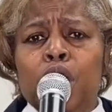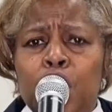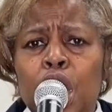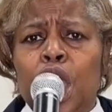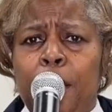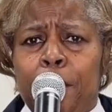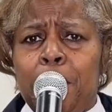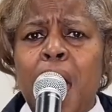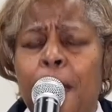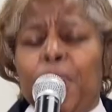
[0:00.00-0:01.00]
him
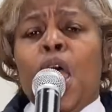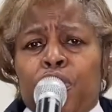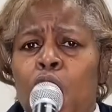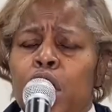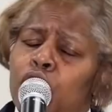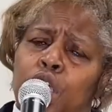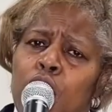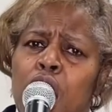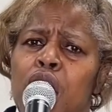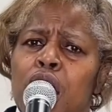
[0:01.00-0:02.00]
the
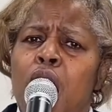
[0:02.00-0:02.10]
King